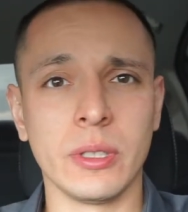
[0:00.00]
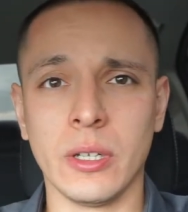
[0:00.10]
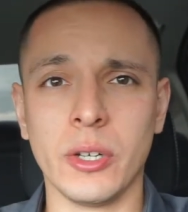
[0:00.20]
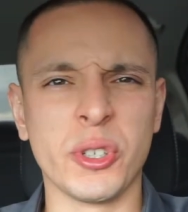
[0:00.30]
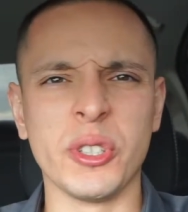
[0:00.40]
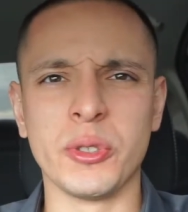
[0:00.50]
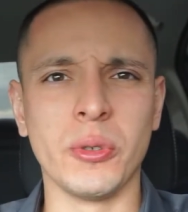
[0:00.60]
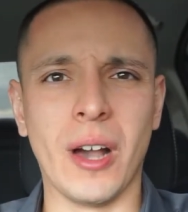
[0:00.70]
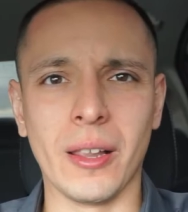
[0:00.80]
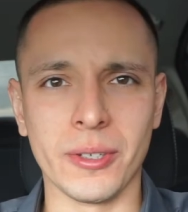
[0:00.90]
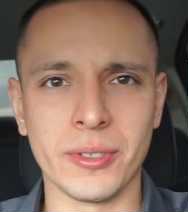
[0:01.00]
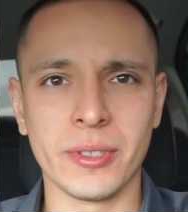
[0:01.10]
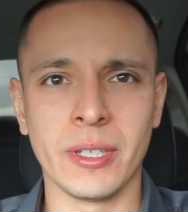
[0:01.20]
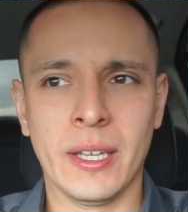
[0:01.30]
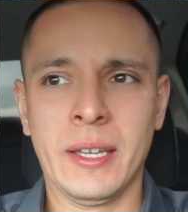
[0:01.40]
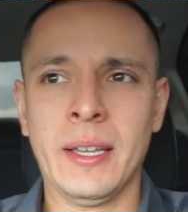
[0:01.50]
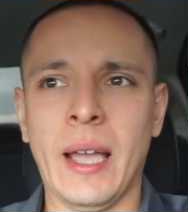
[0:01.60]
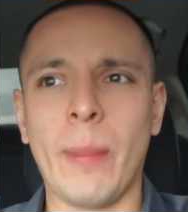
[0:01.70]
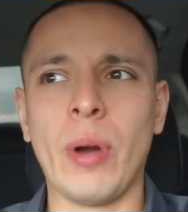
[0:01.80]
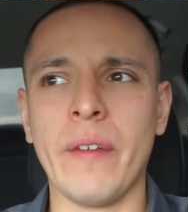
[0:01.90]
$102.
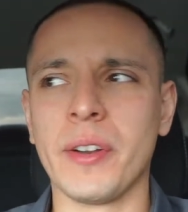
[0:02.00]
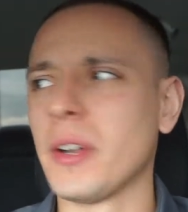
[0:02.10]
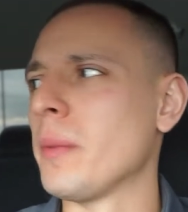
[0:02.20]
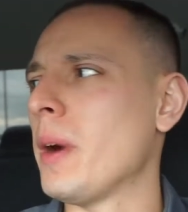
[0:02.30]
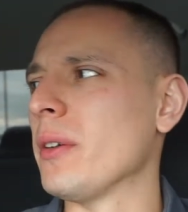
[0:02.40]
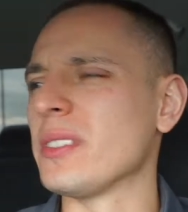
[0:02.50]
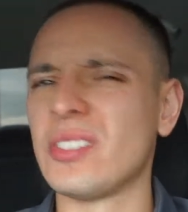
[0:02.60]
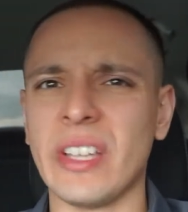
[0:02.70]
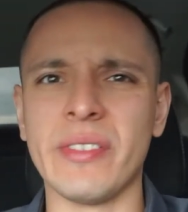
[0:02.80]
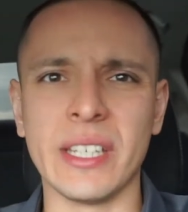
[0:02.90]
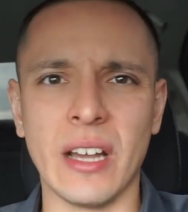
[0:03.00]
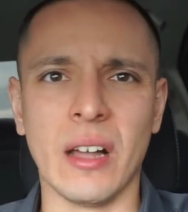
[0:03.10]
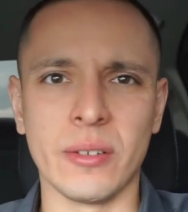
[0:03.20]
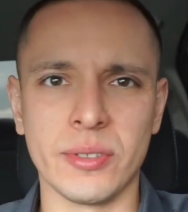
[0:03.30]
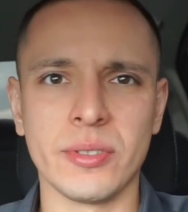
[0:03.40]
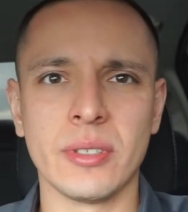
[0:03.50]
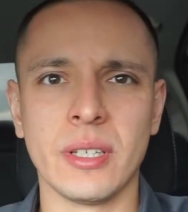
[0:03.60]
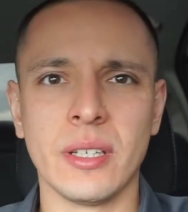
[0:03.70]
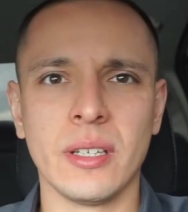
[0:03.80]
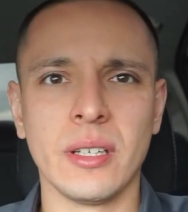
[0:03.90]
I profited about $70.
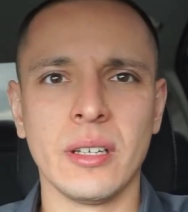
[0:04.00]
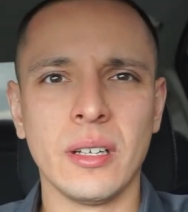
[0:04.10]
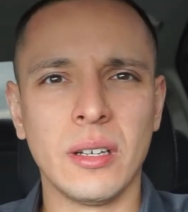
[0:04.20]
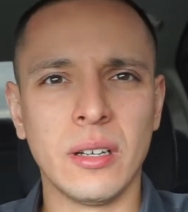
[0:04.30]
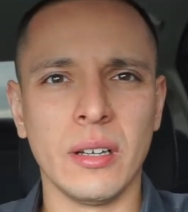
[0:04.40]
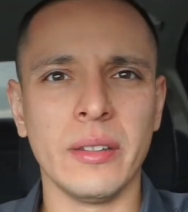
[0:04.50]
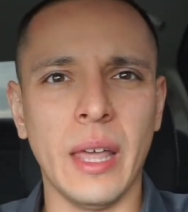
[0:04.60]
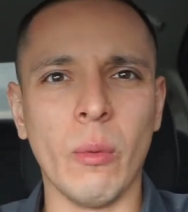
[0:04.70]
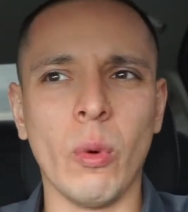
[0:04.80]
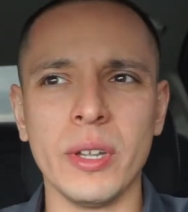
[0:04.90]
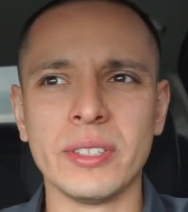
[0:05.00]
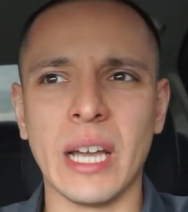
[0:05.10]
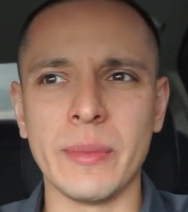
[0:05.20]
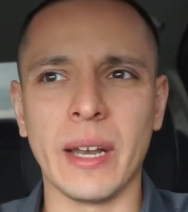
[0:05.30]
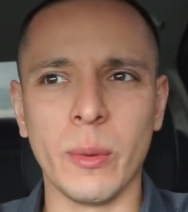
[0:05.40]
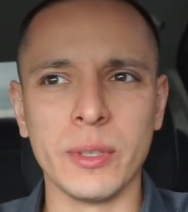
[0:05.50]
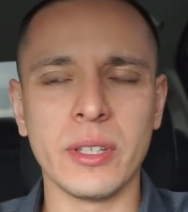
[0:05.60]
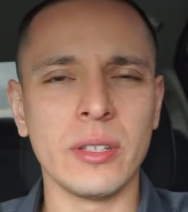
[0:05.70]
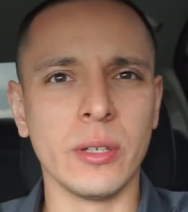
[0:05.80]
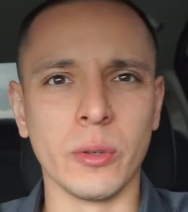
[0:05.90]
That one time that I went
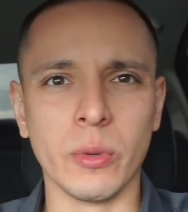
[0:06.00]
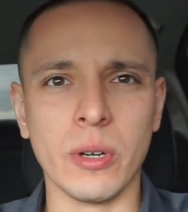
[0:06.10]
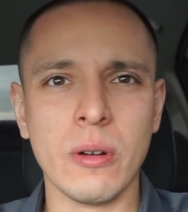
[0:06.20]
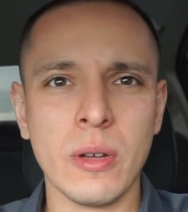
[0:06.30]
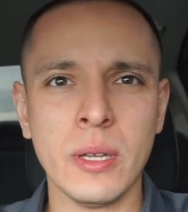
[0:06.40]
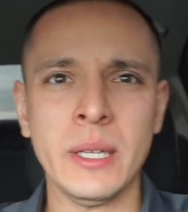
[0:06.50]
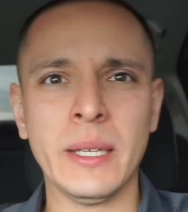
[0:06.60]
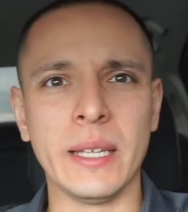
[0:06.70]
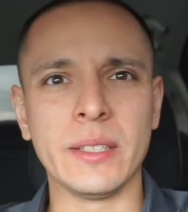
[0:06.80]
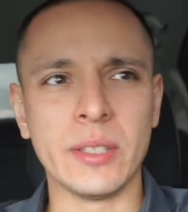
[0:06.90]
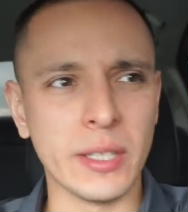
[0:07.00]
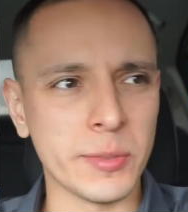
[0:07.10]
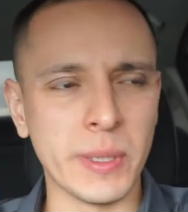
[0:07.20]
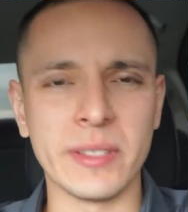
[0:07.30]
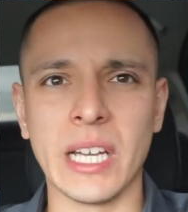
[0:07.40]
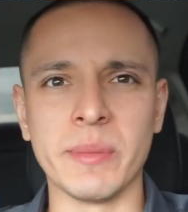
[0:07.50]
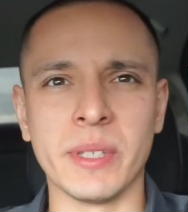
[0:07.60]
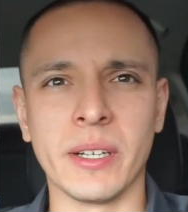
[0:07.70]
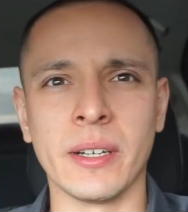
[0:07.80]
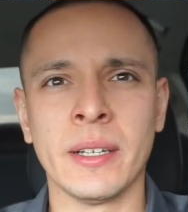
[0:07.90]
to the Goodwill and spent time
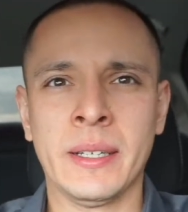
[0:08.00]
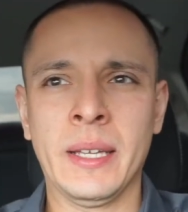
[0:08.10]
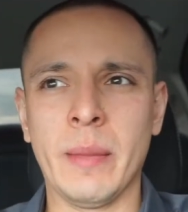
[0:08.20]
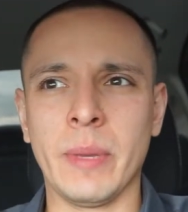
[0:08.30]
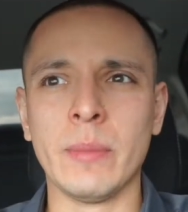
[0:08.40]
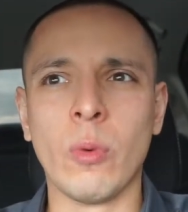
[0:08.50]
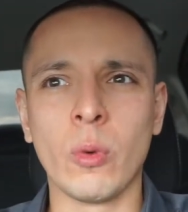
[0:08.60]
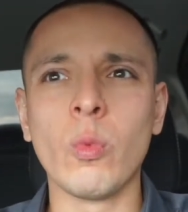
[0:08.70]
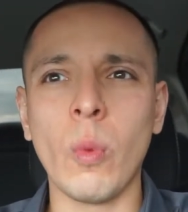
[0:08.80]
there, made more